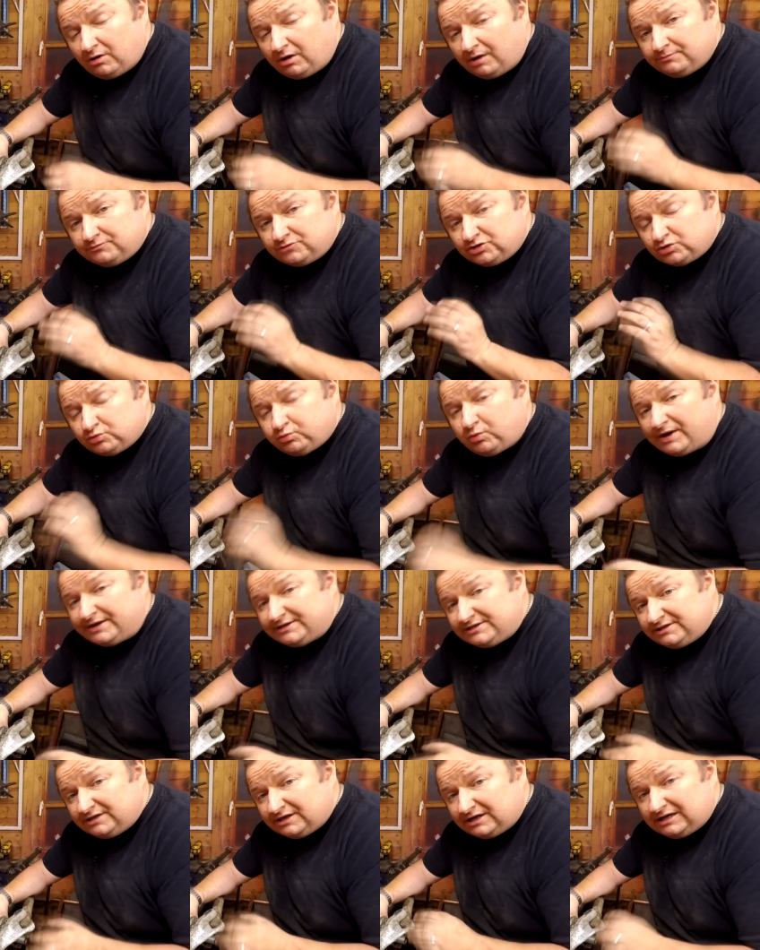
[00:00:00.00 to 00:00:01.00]
I'm just
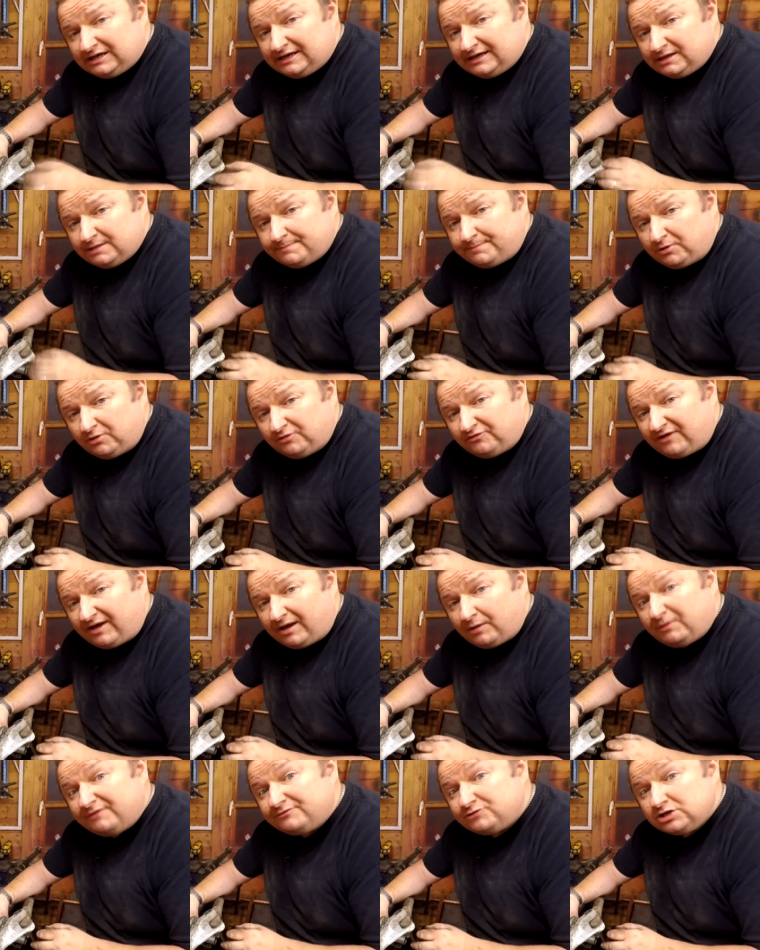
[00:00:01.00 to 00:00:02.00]
waiting to clear the booth
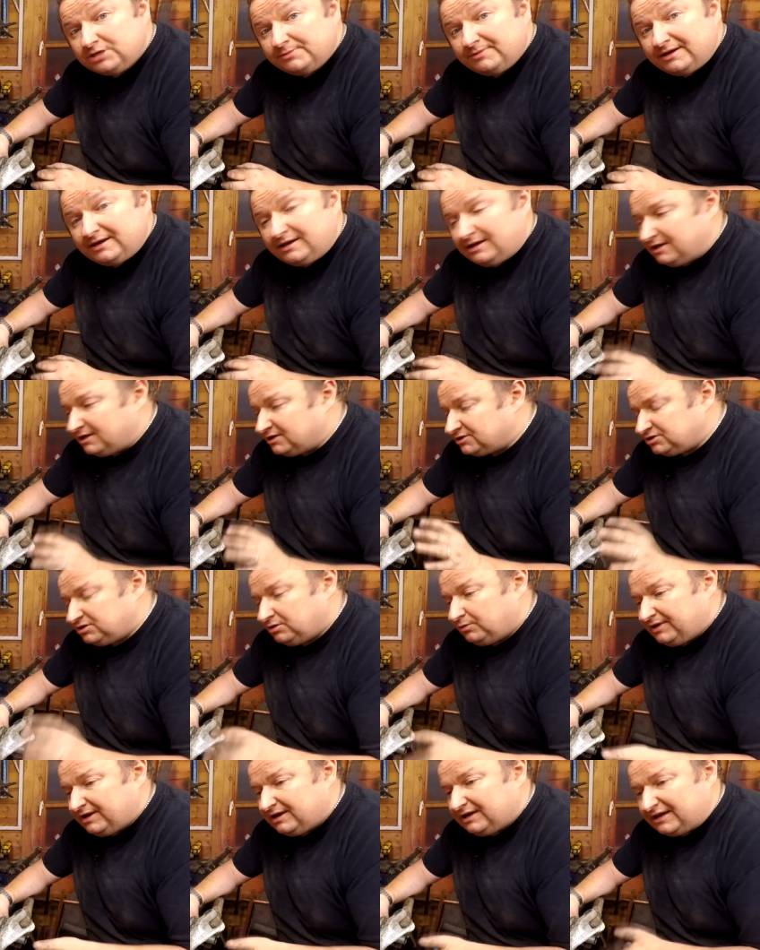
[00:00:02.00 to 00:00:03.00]
out with Jimmy so
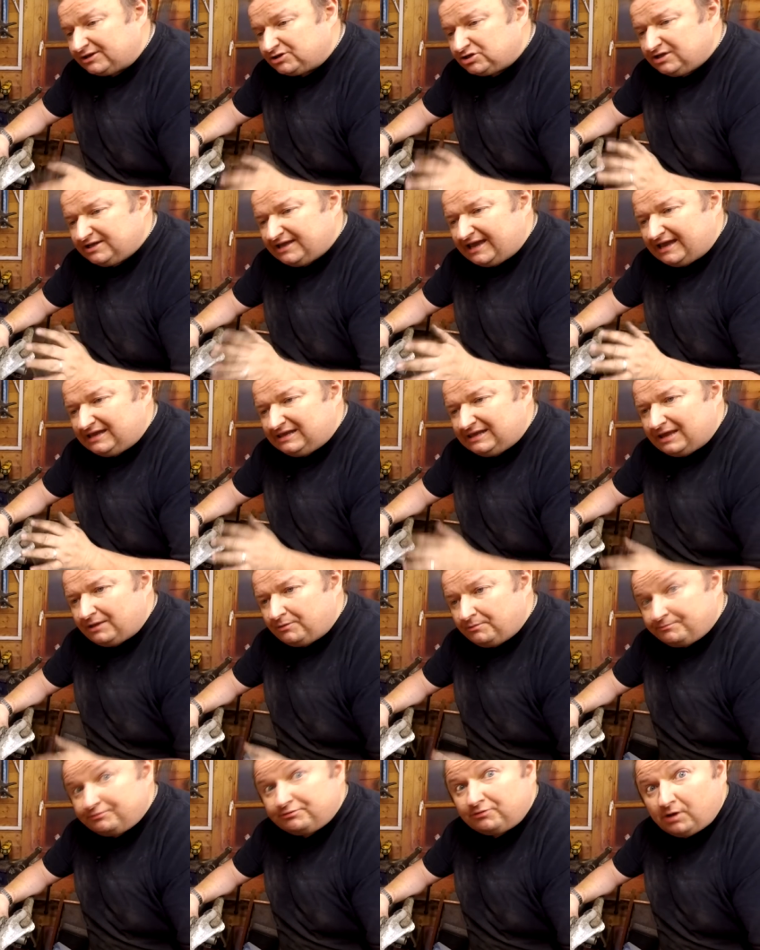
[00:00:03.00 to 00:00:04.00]
that we can actually get in there
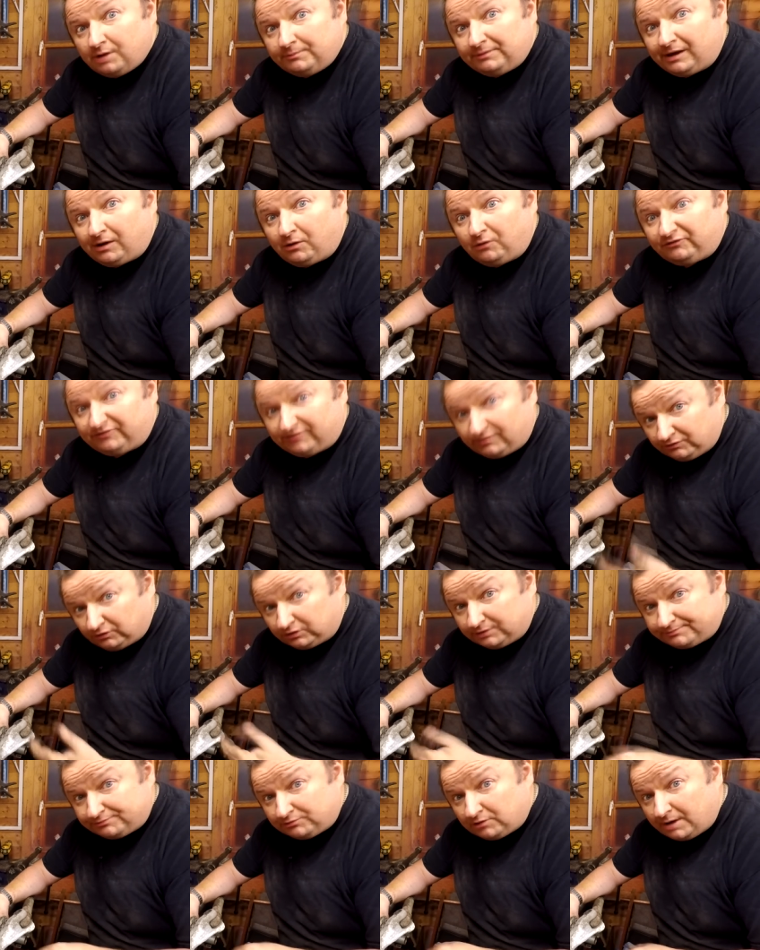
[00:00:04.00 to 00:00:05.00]
and prime the whole thing. I've got
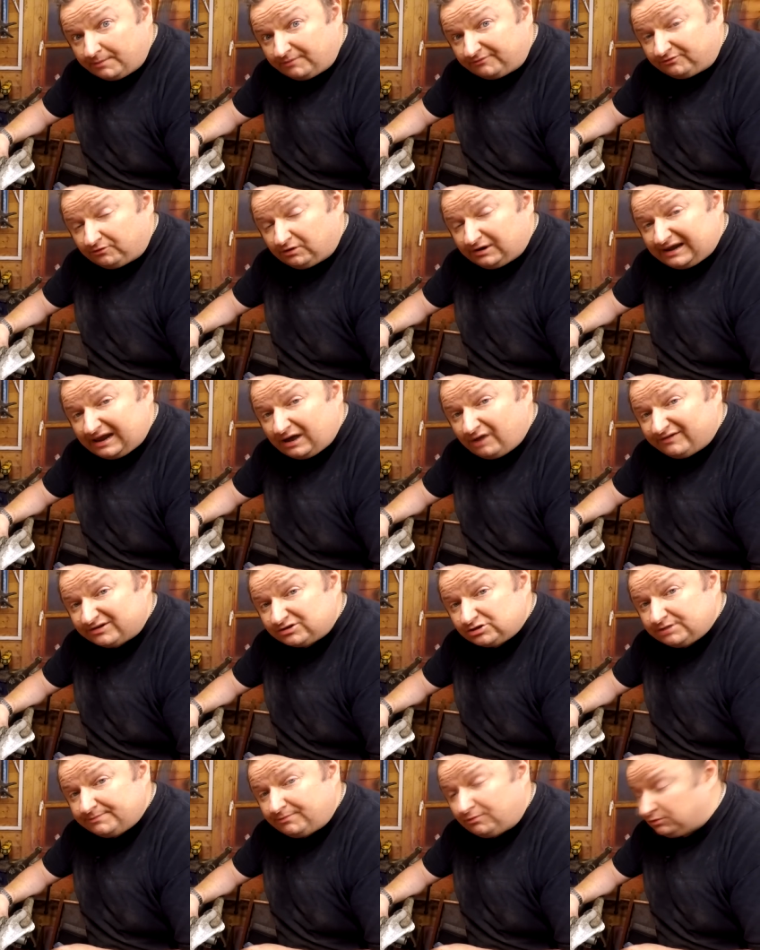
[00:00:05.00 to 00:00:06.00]
the primer for it now. I've
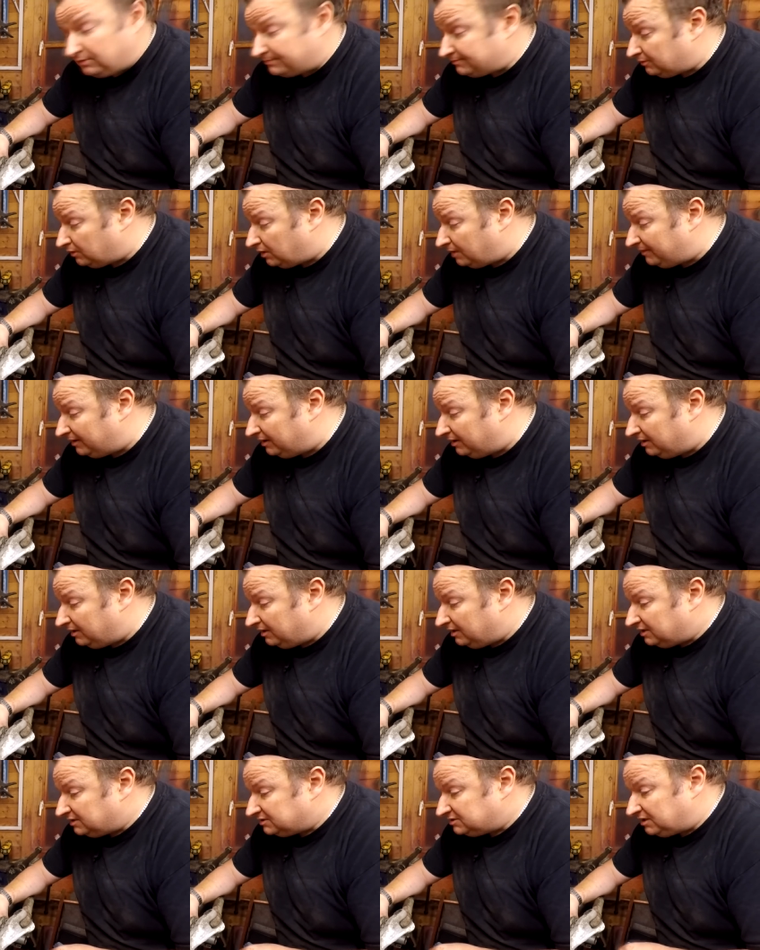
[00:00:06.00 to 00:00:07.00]
actually bought the primer,
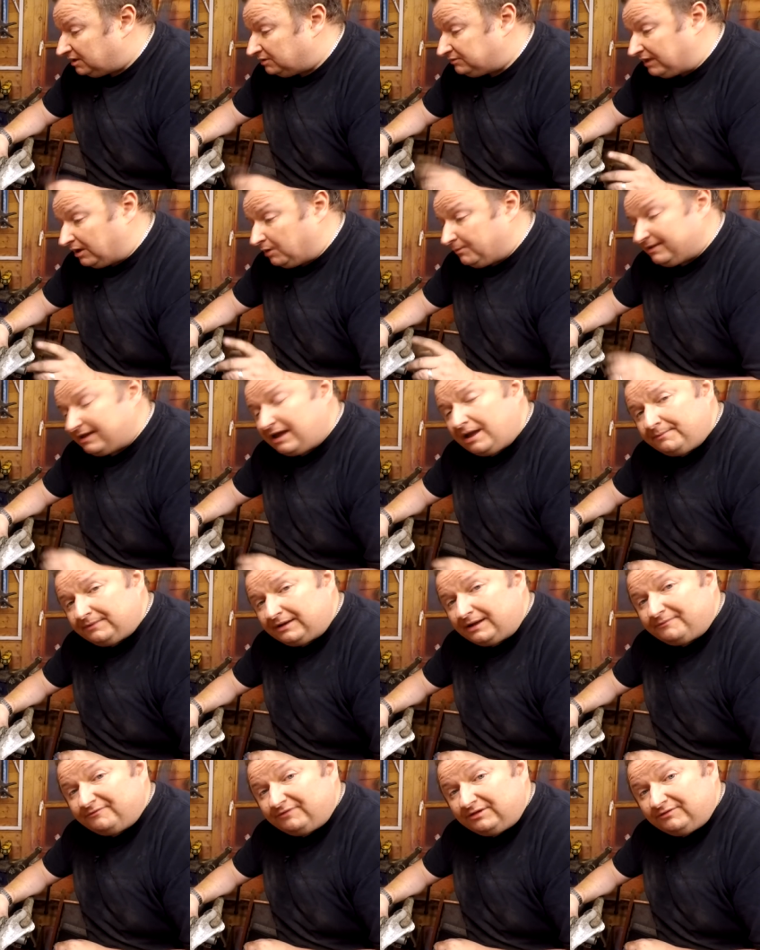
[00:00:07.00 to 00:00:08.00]
so they'll be
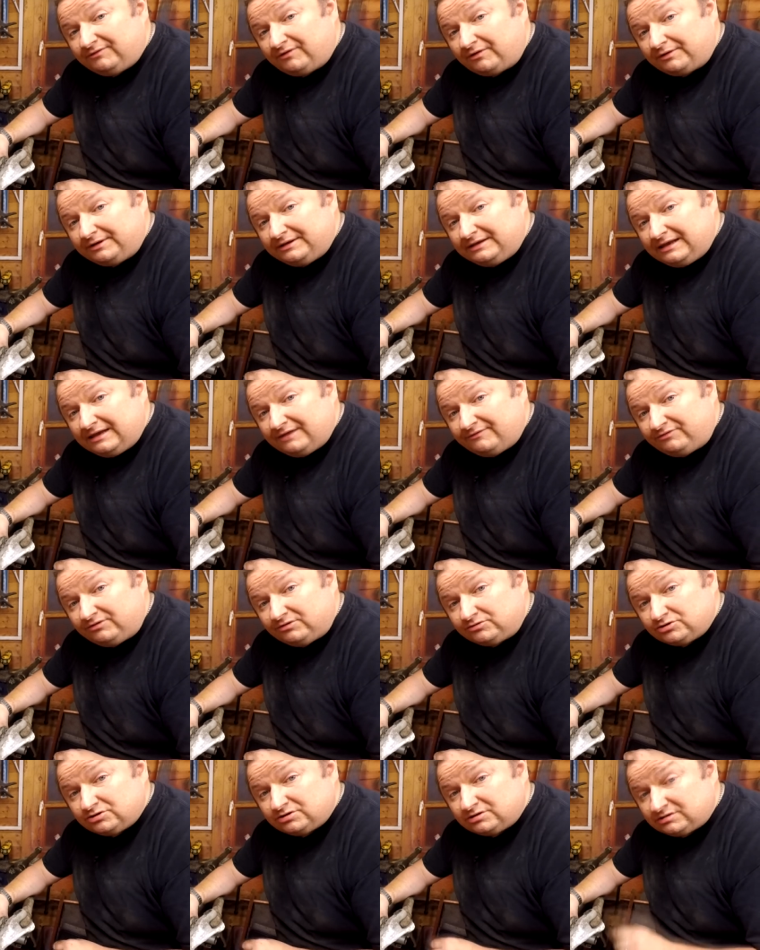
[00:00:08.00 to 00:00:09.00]
coming up in the very near
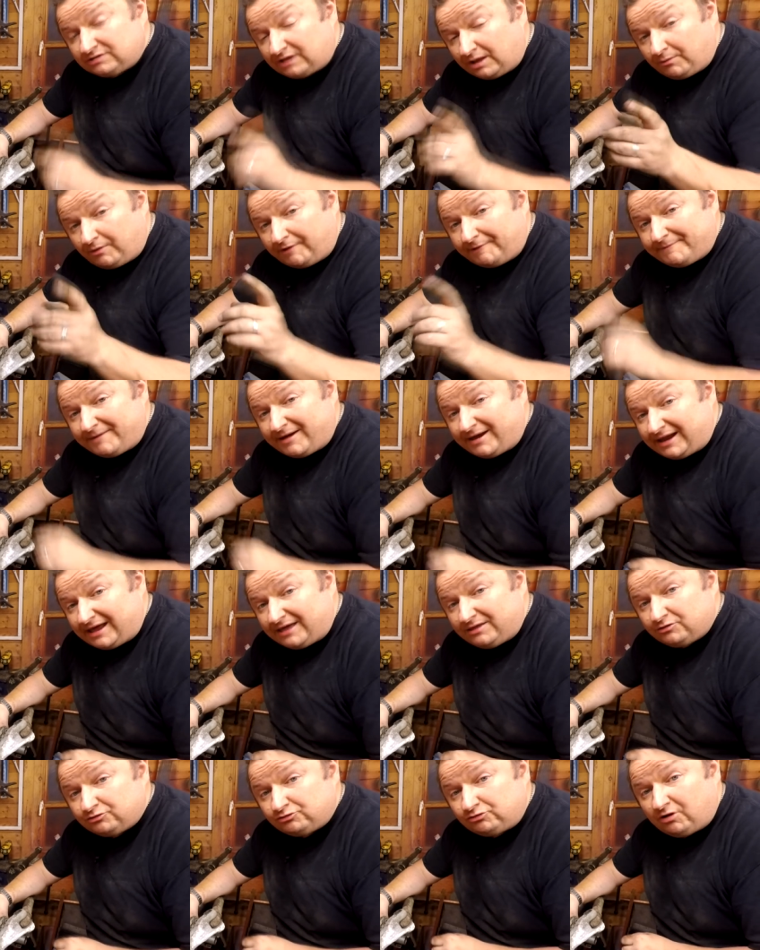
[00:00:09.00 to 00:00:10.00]
future. So don't worry about
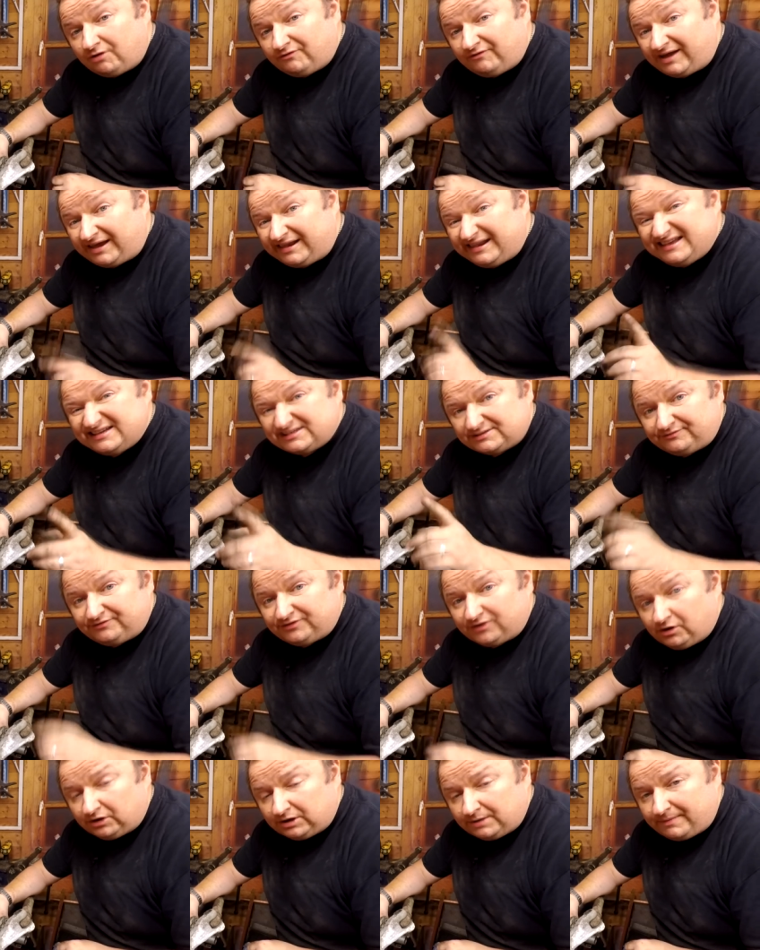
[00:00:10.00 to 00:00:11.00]
that. The Trotter van isn't
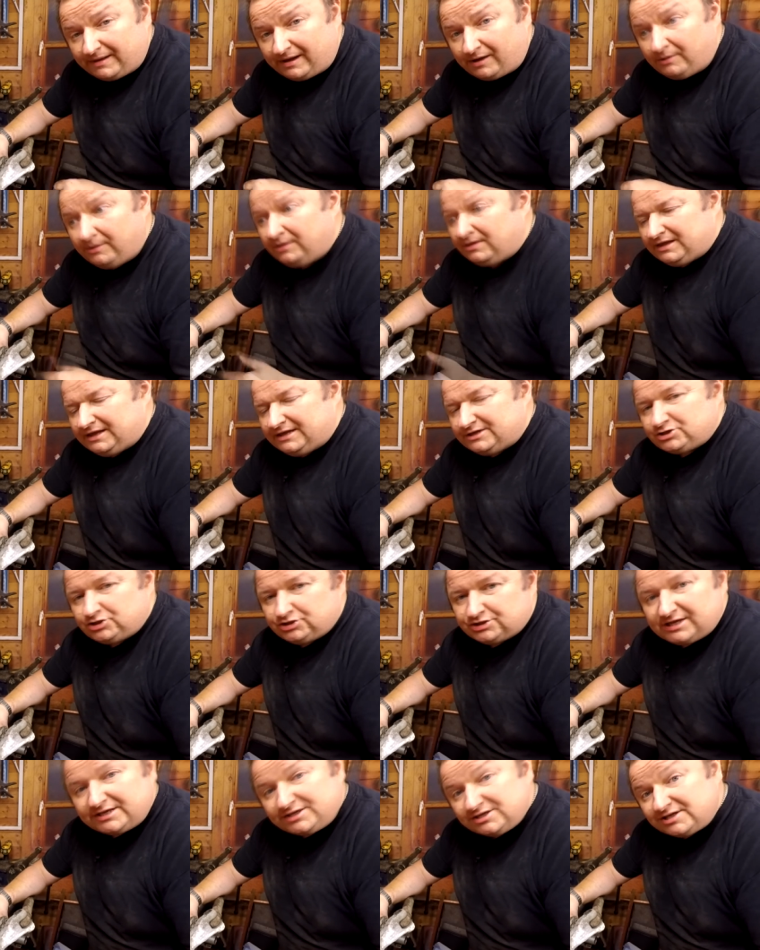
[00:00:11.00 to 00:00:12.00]
forgotten about. It's
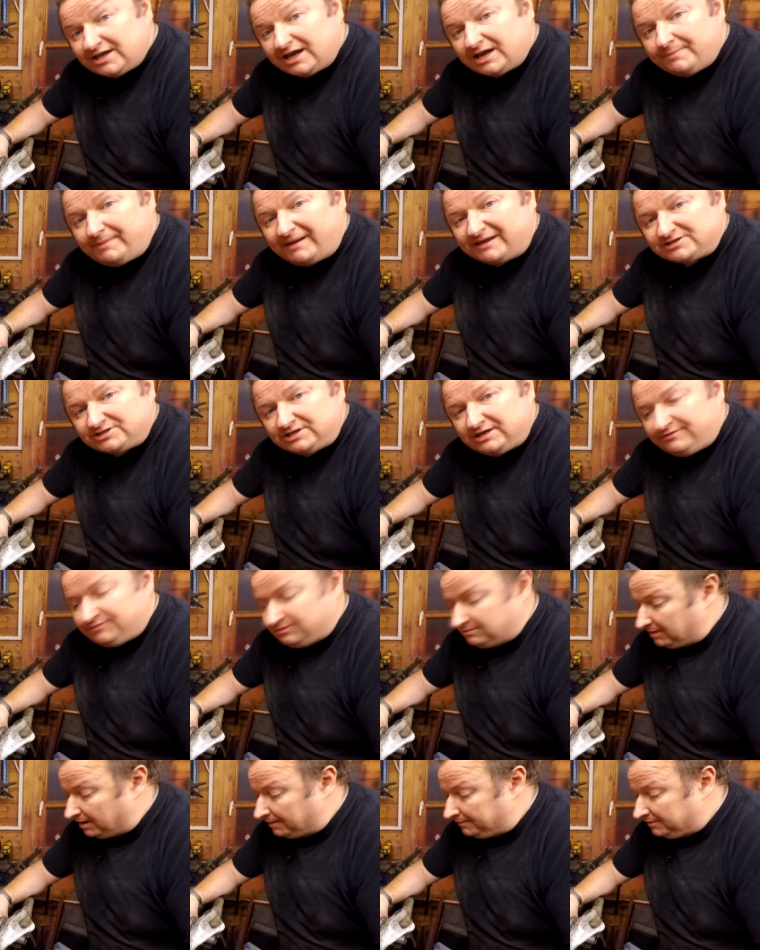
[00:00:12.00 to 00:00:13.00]
just had to take a back seat for
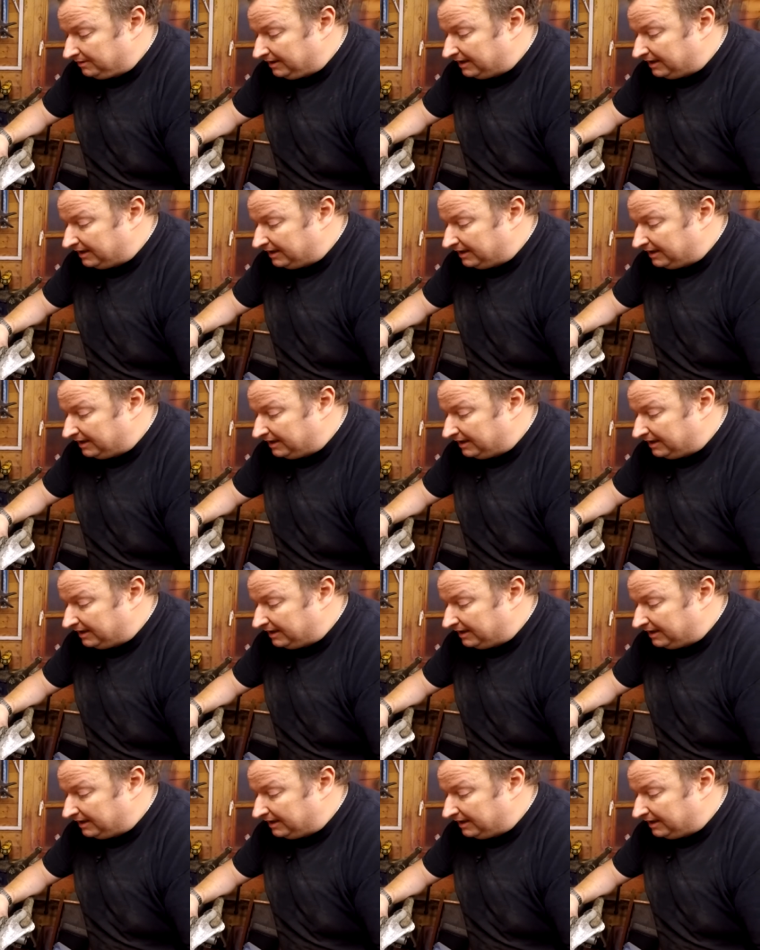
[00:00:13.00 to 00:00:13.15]
the moment.